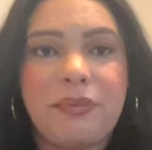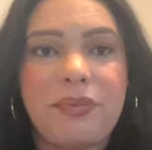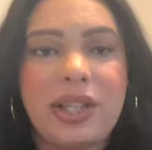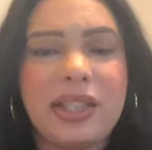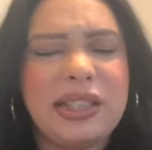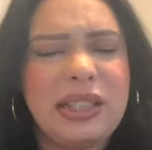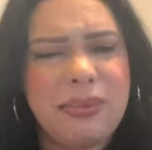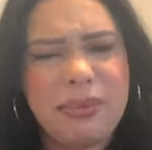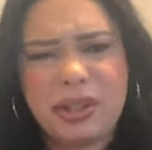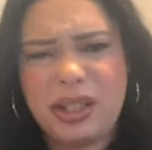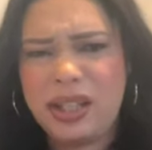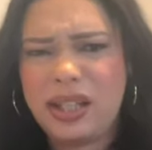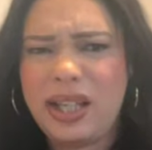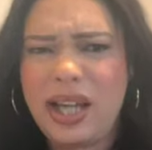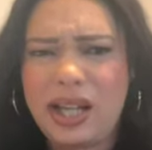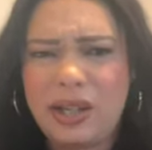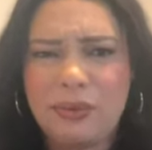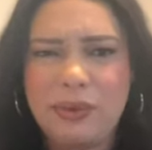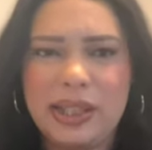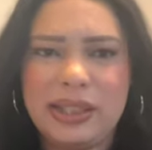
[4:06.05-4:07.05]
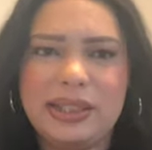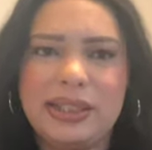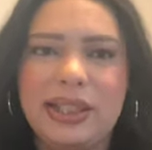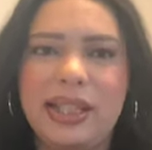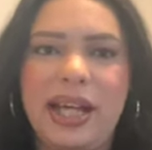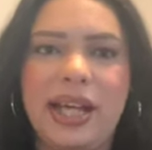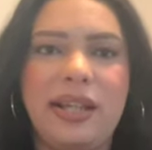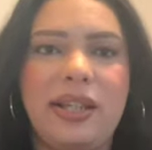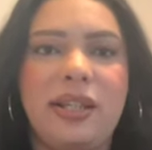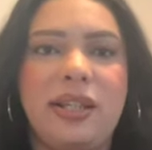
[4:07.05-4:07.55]
Typically kind of went
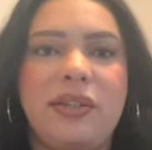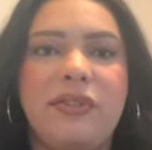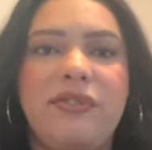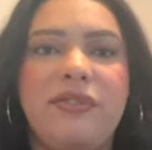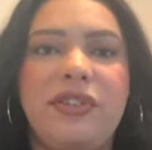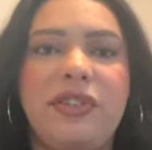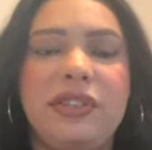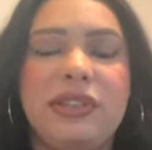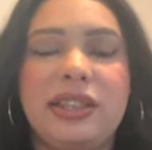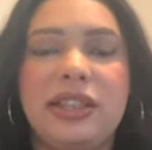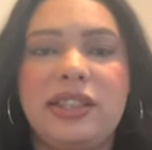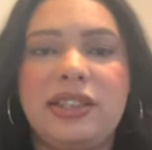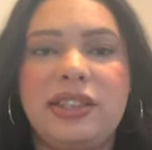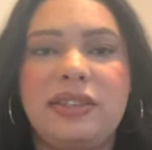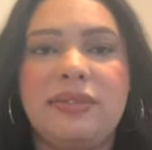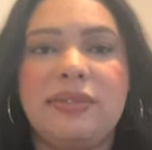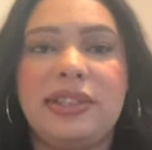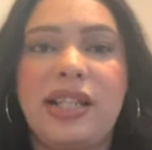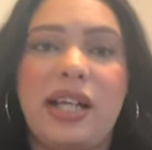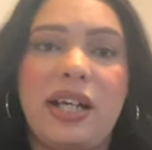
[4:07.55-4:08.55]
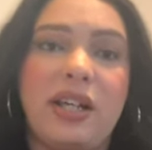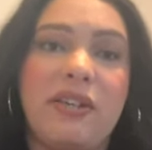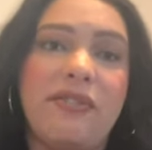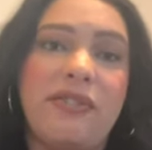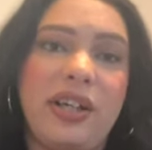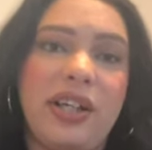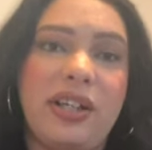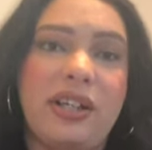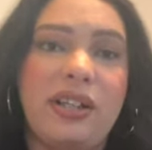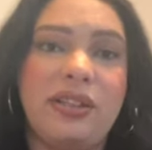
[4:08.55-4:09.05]
together, a few systems that are
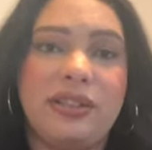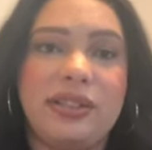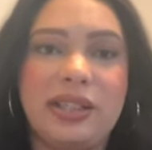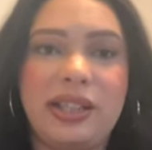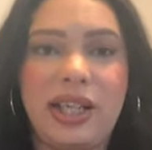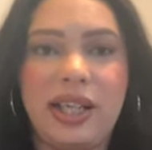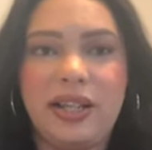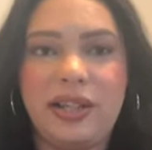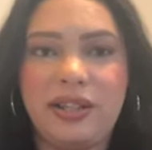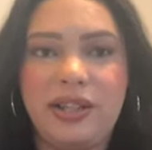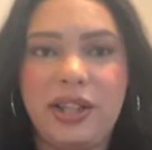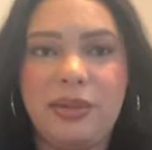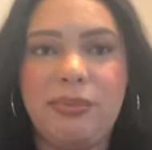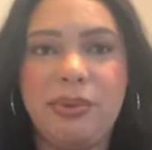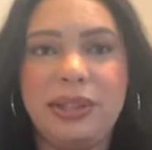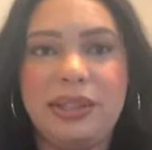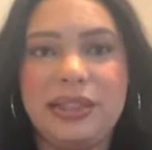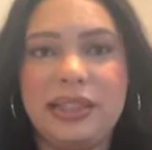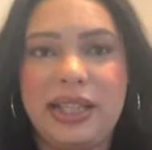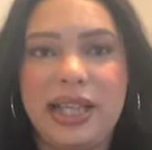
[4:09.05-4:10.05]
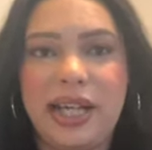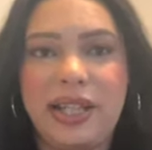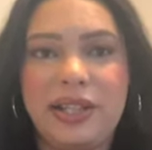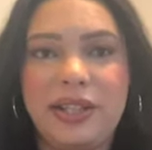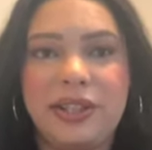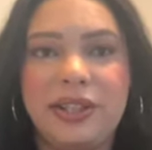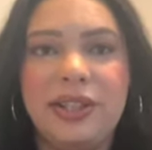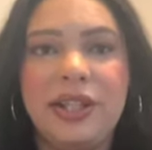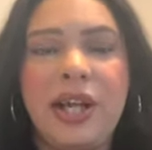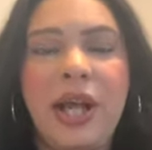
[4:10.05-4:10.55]
very close together that put
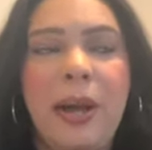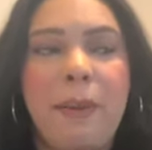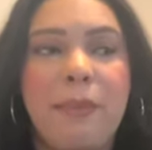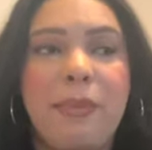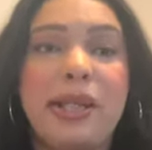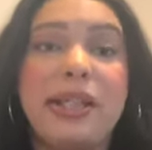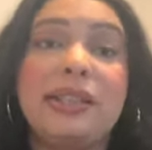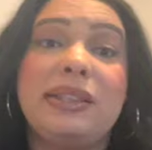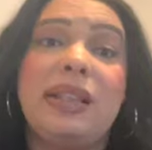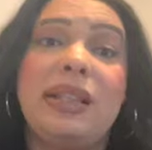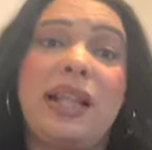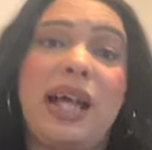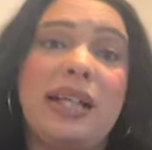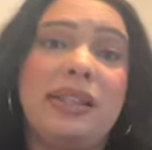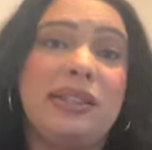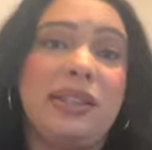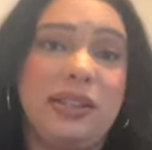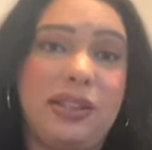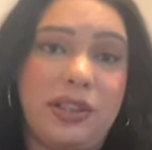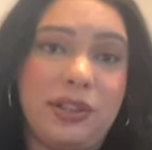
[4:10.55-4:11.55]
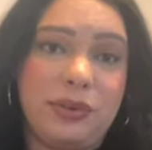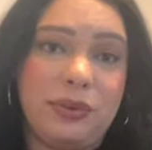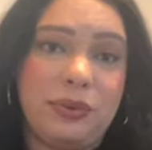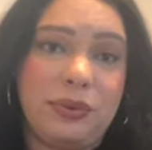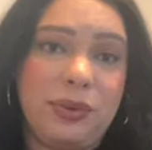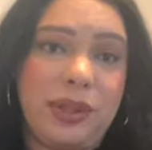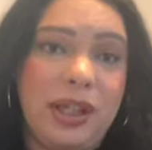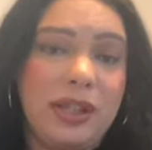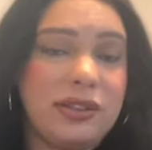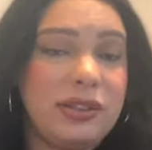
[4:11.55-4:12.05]
together, but it's a lot to know.
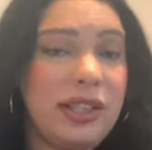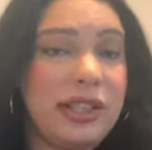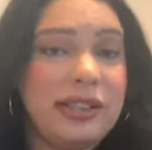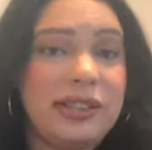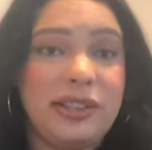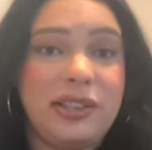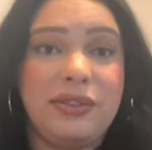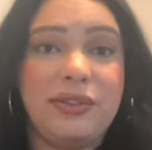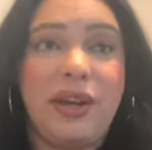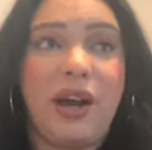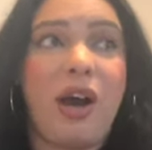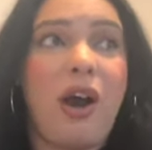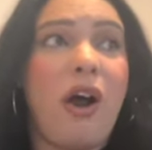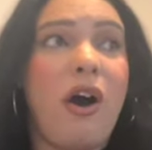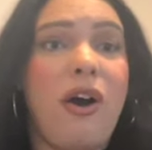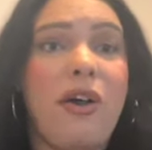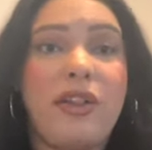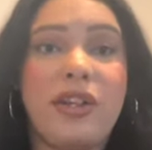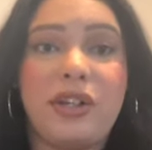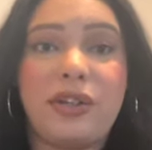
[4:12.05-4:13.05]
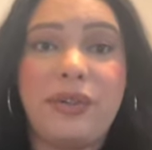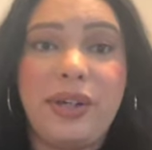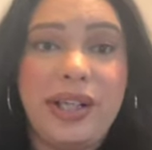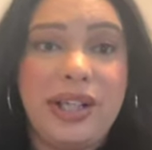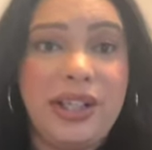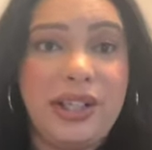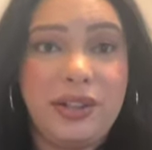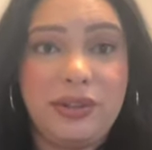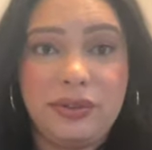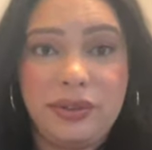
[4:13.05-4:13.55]
We also had to know all the
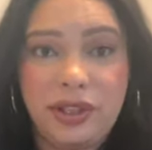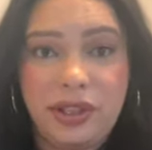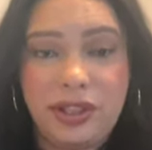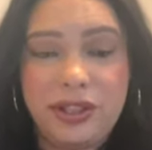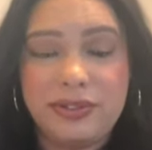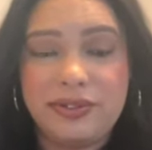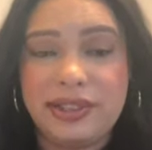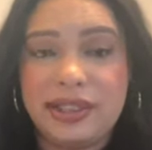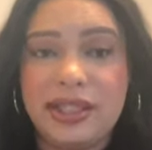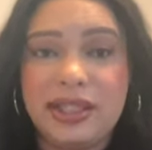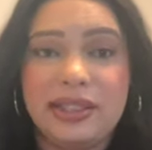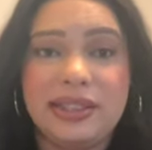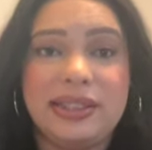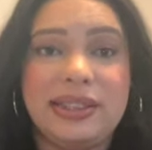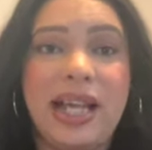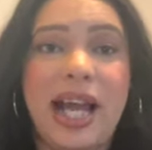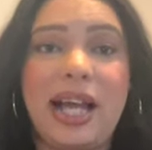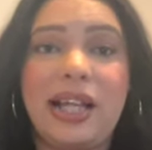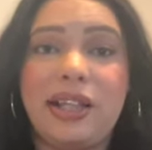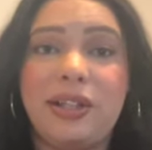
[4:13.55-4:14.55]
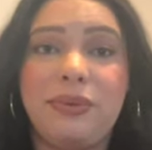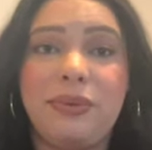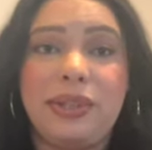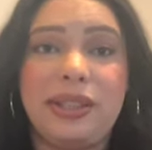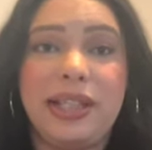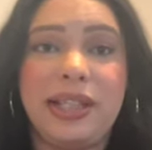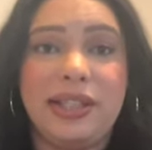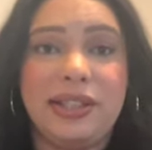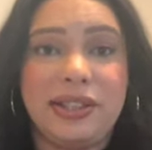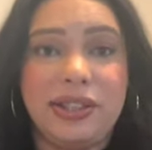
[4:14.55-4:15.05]
cranial nerves and exactly what
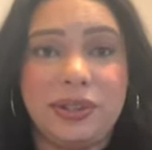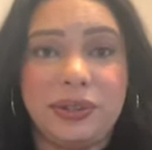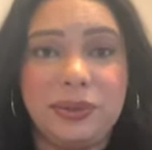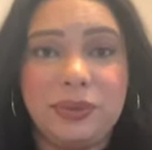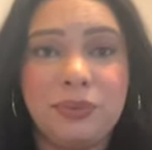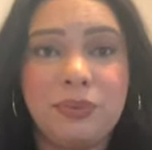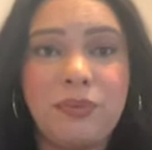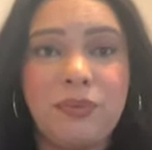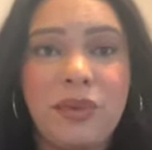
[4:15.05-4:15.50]
they do.